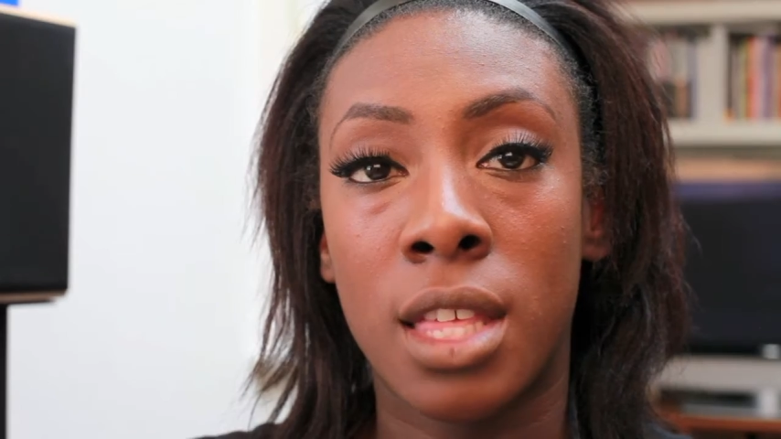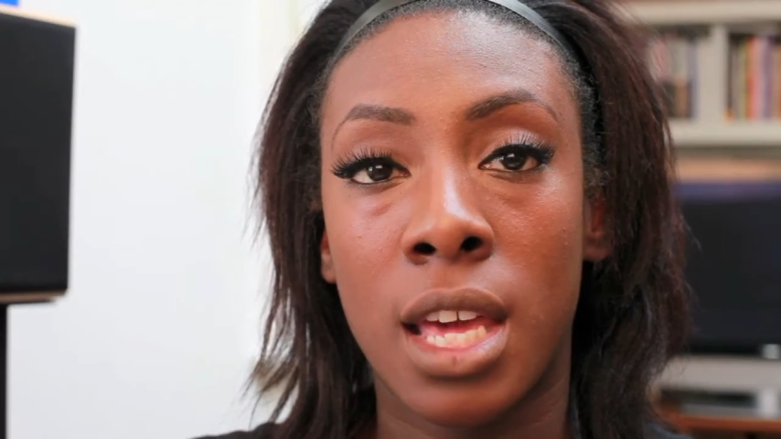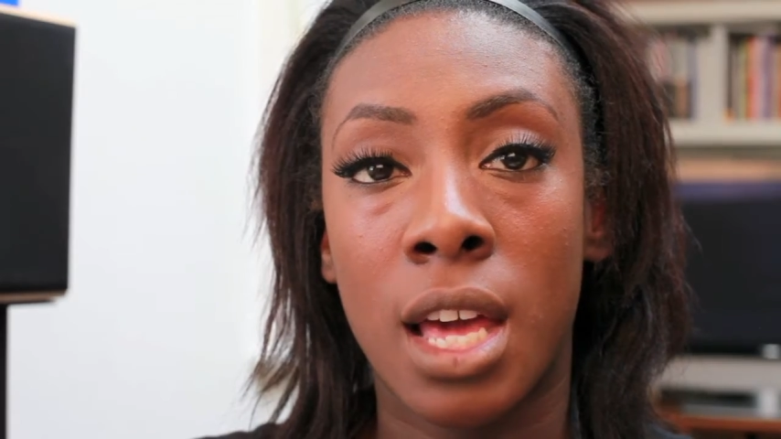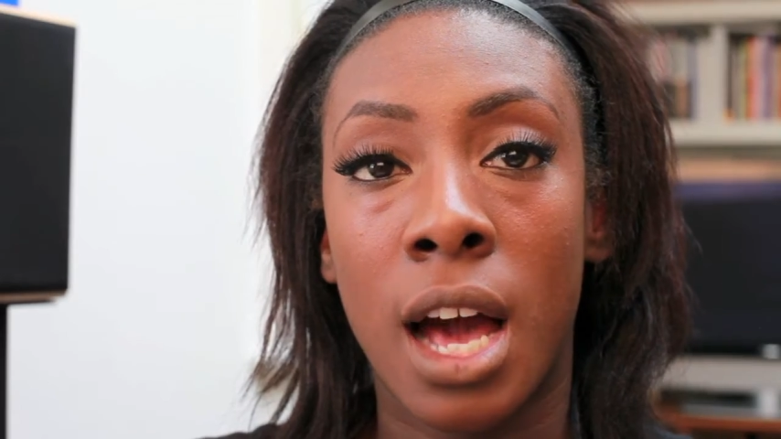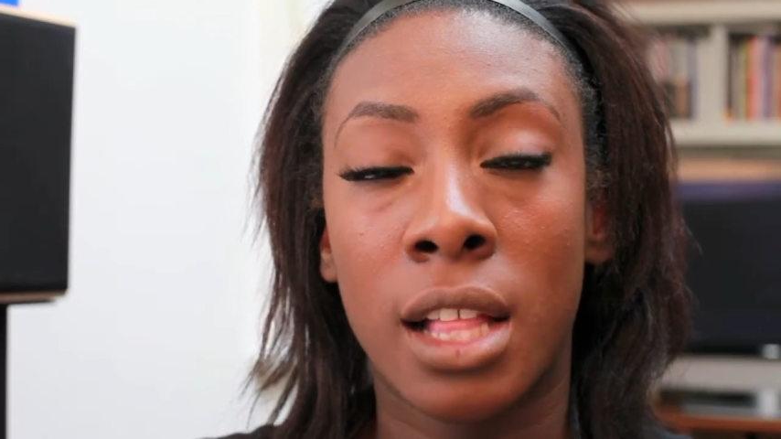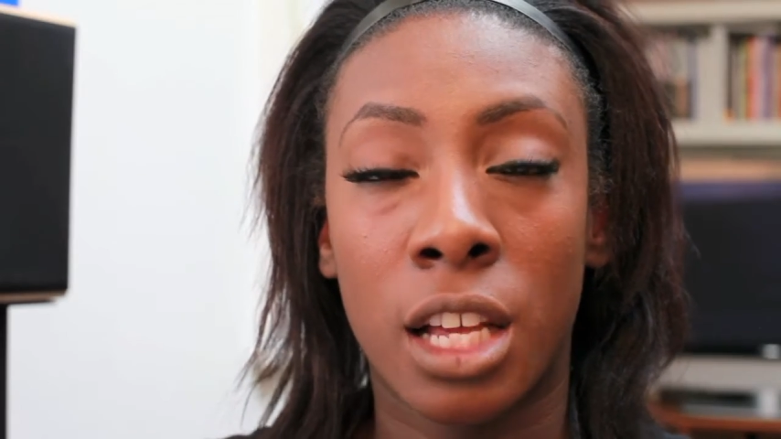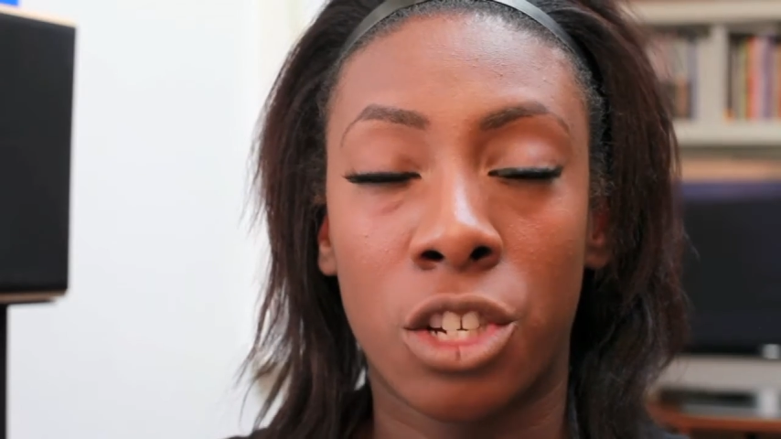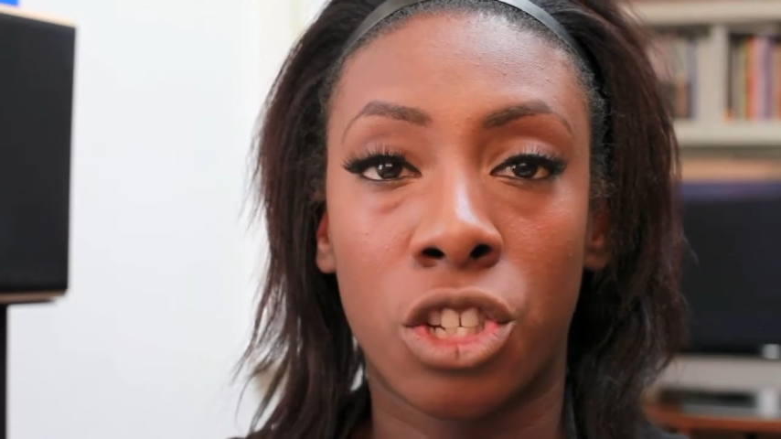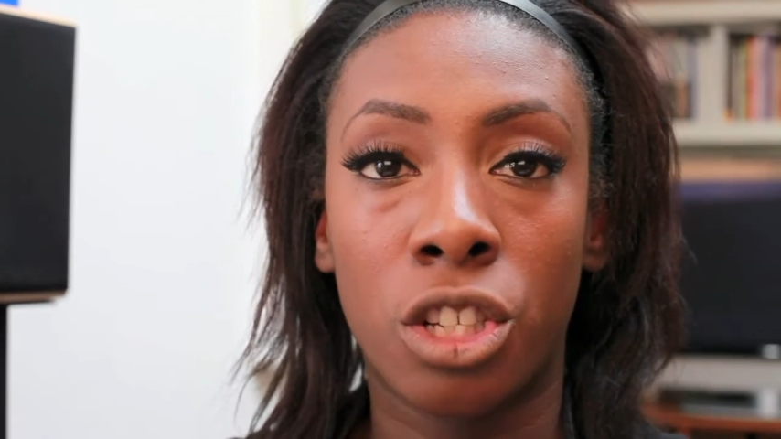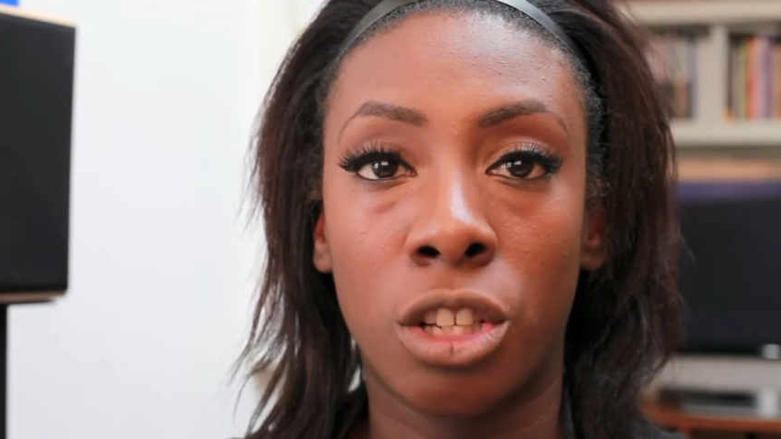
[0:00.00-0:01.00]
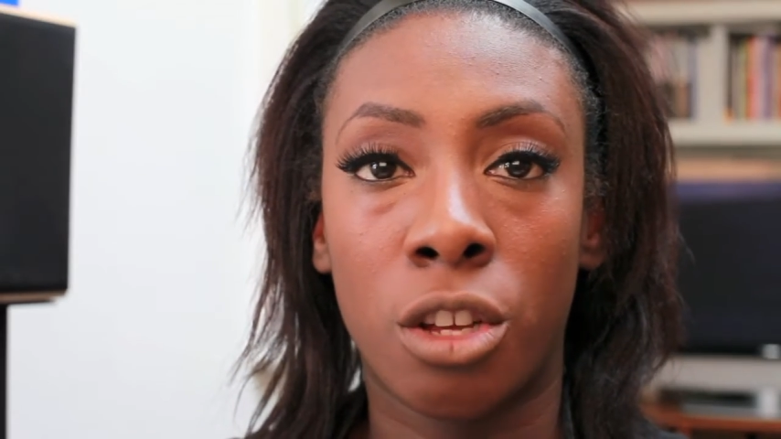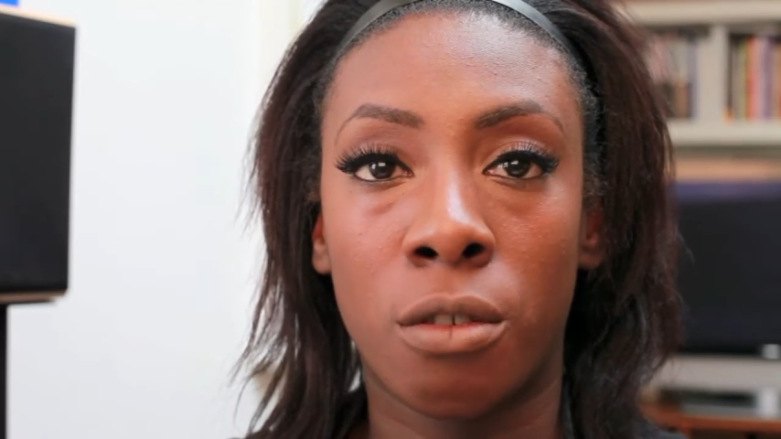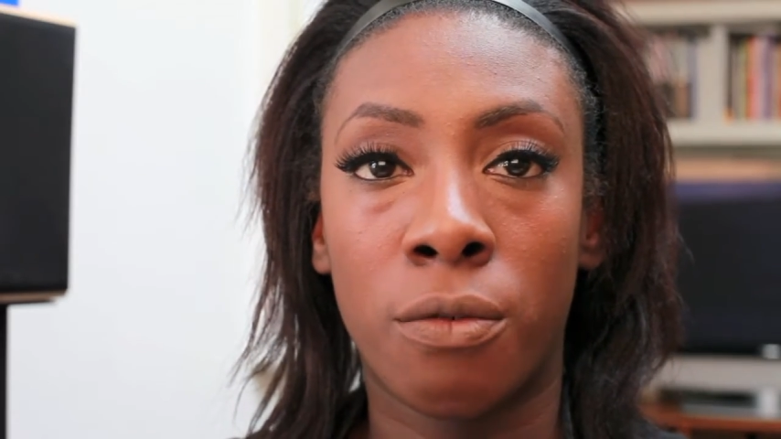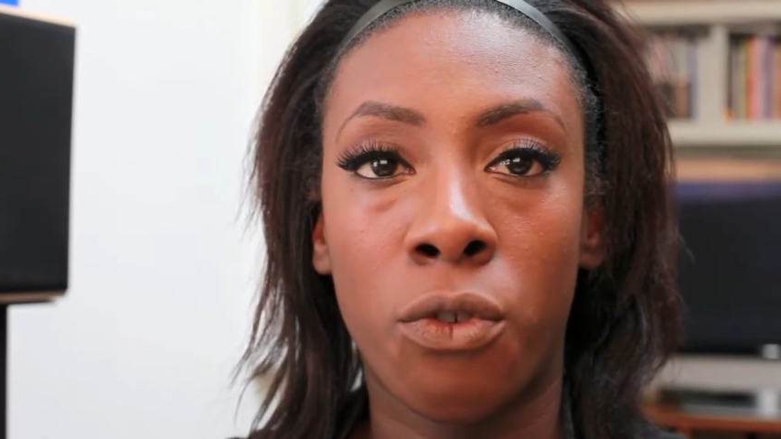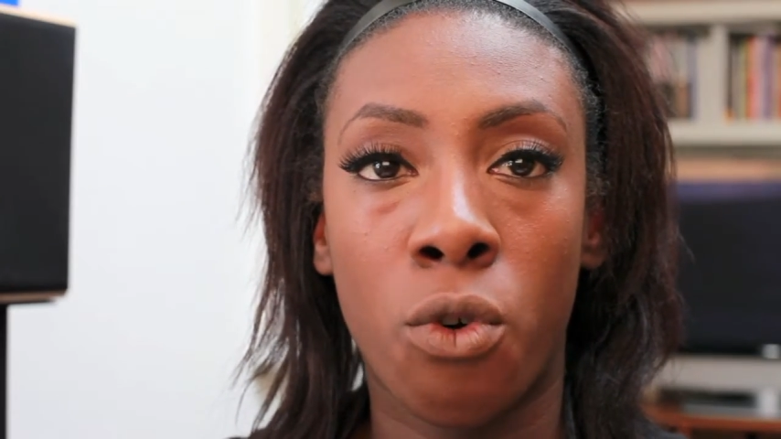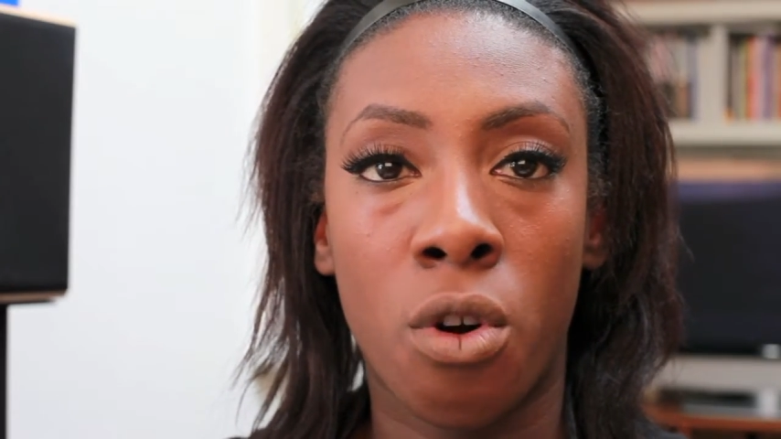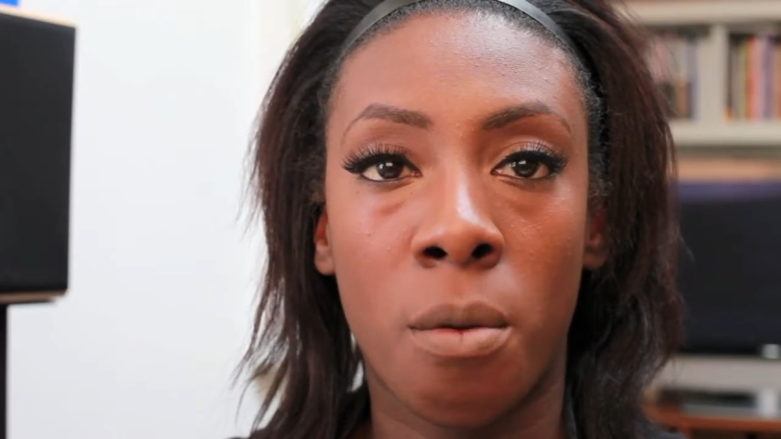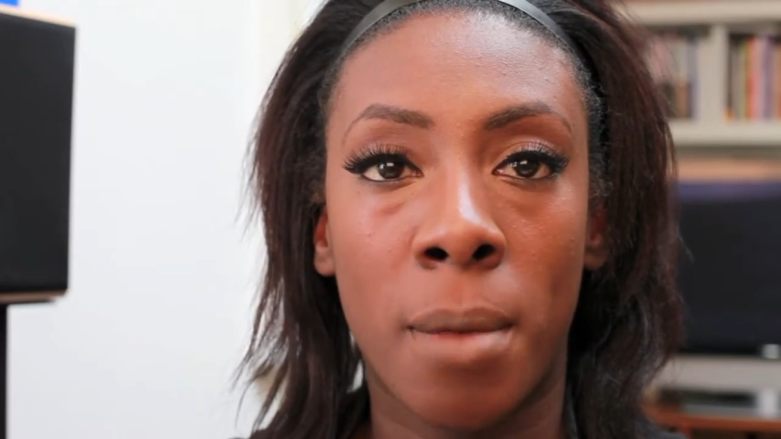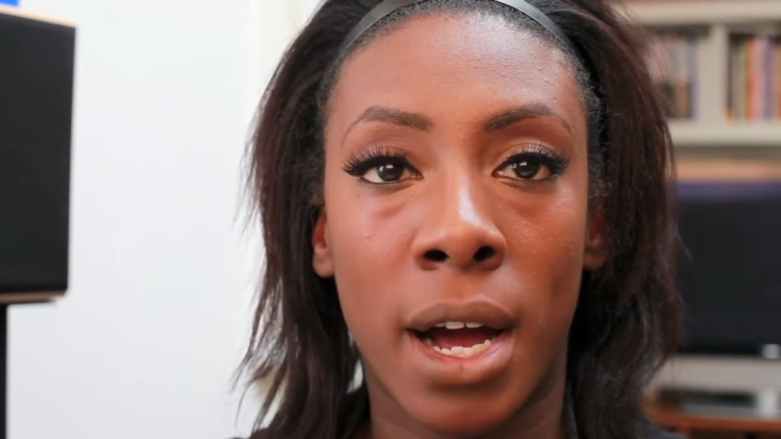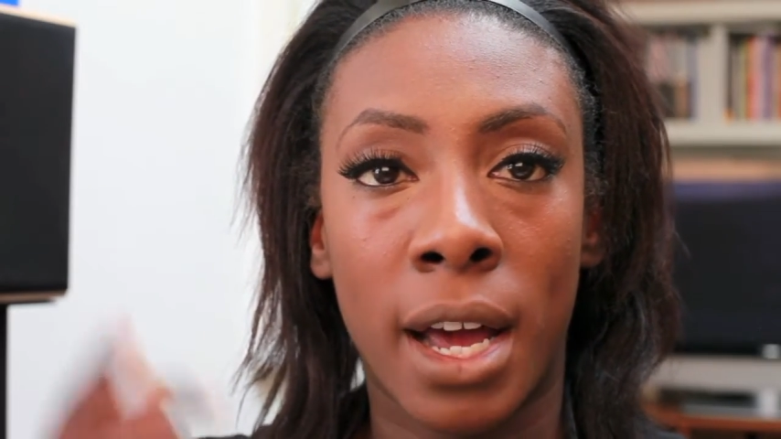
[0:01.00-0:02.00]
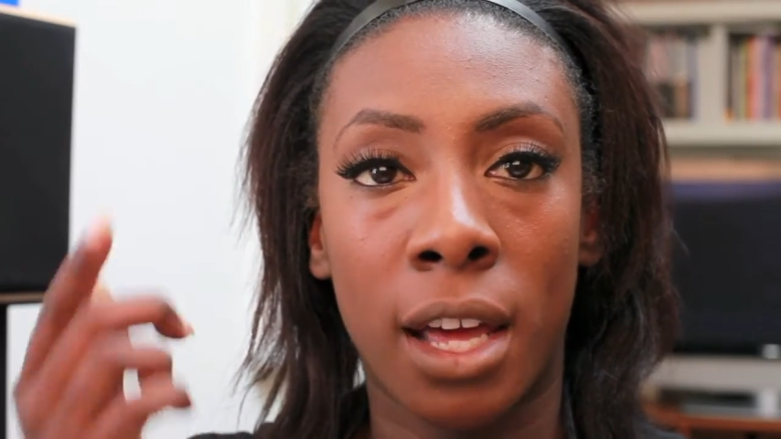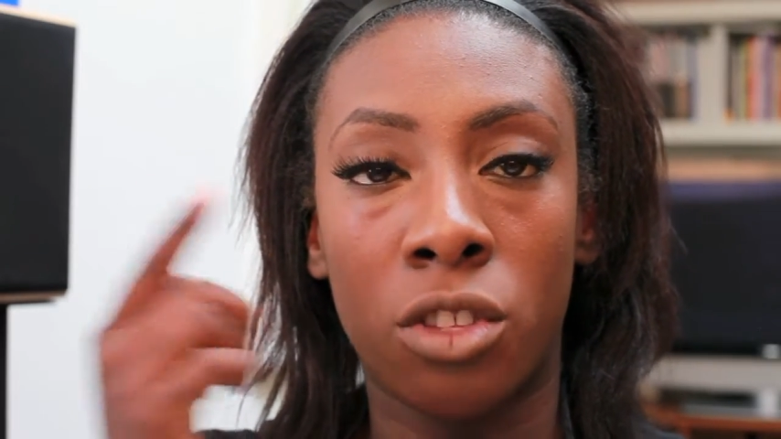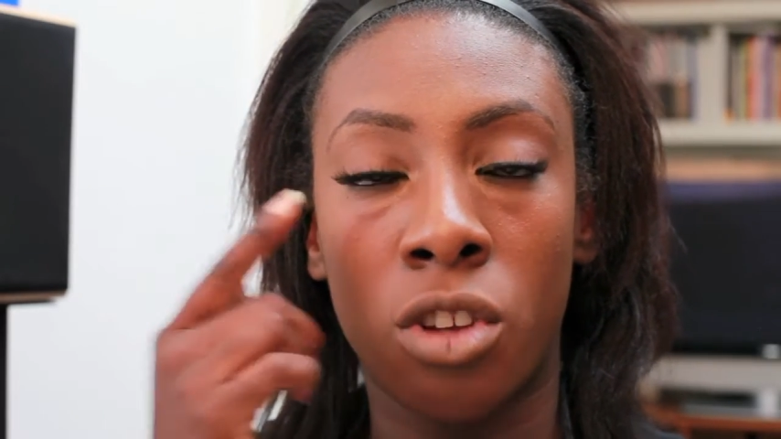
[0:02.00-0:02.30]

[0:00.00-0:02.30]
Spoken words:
the eyelash glue for my